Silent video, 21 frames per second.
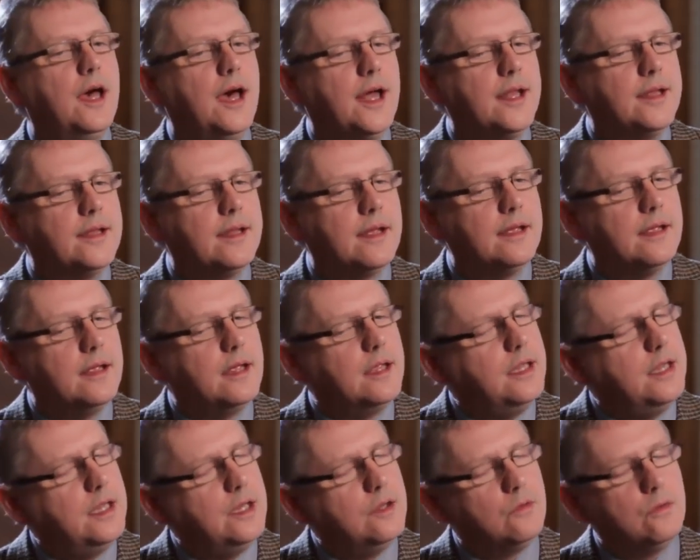And,
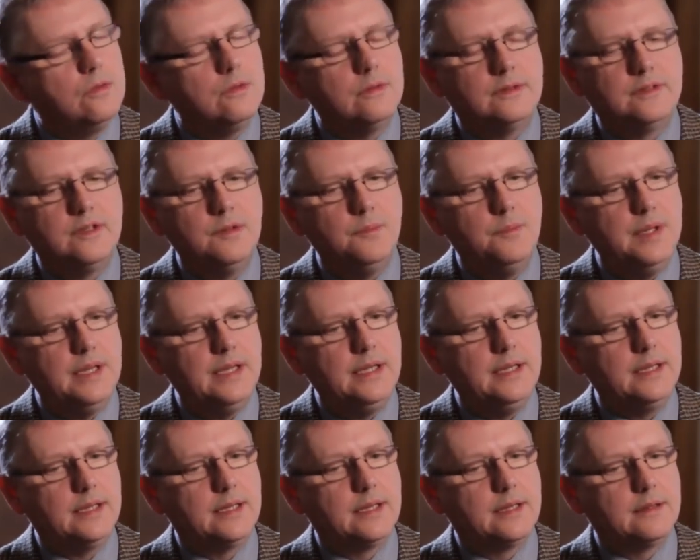you know, to
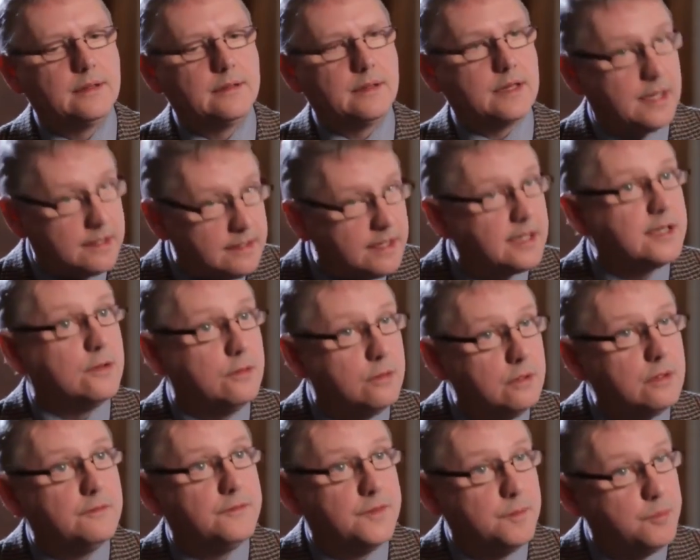be
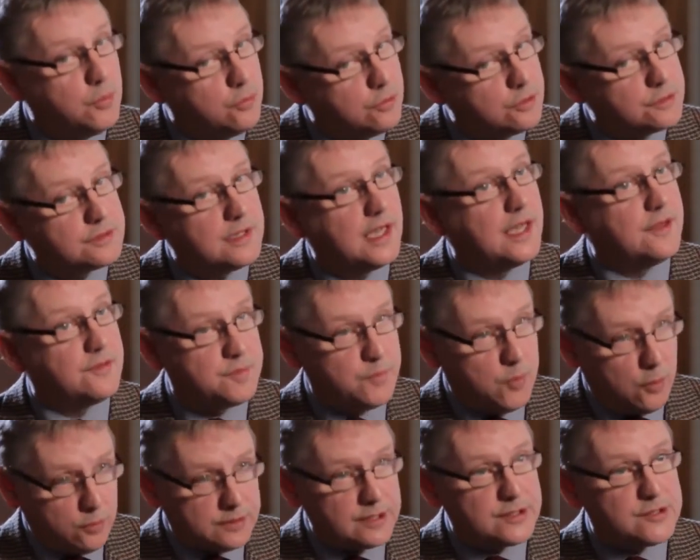critical of the Boers, I have
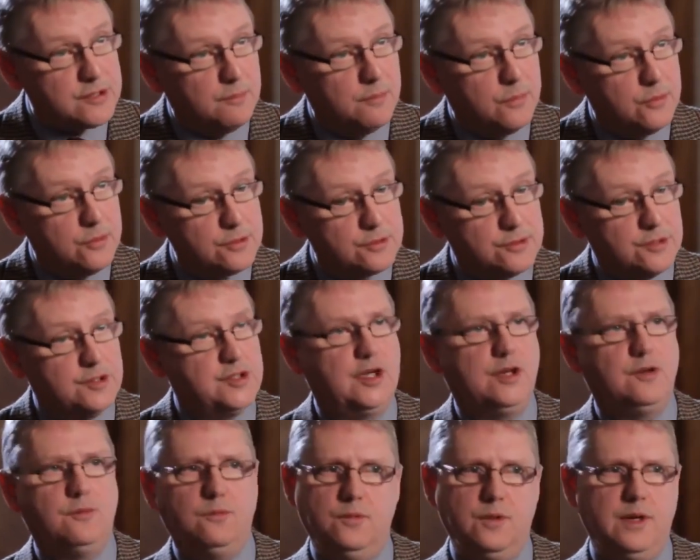spoke to some Boers who
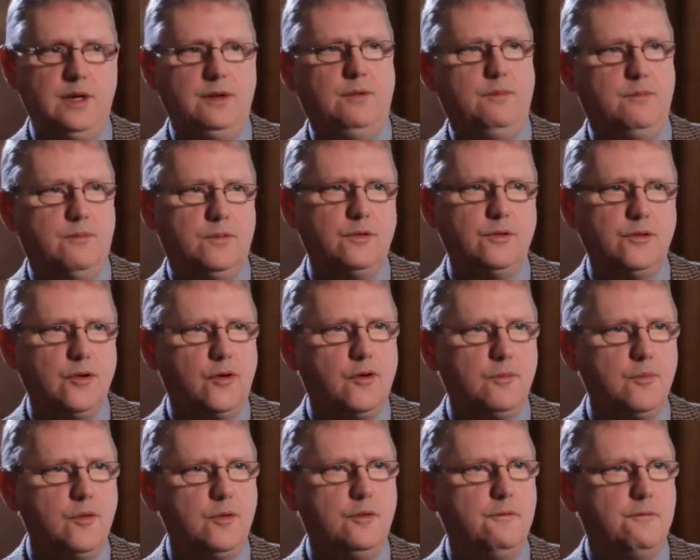say, we will
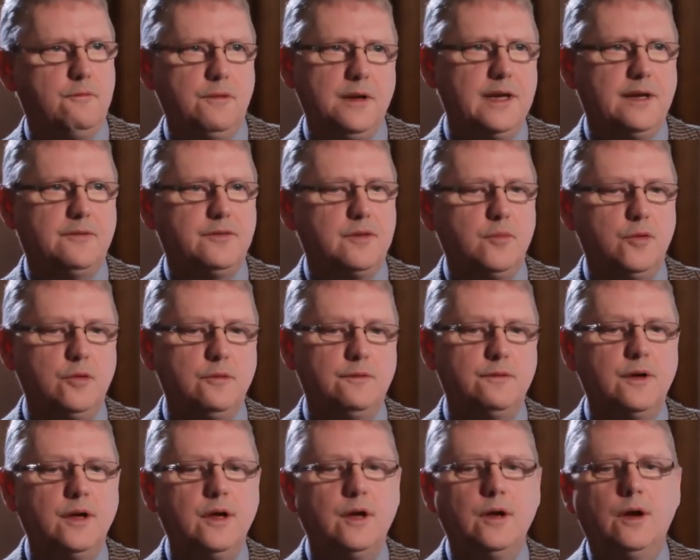not move, we never
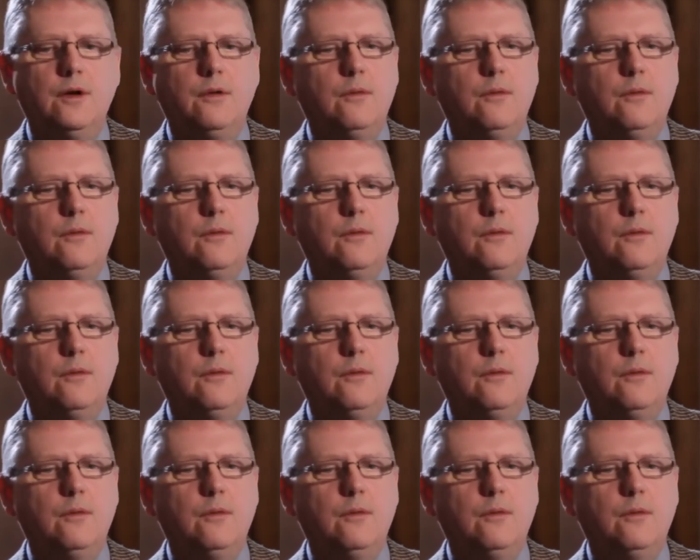move.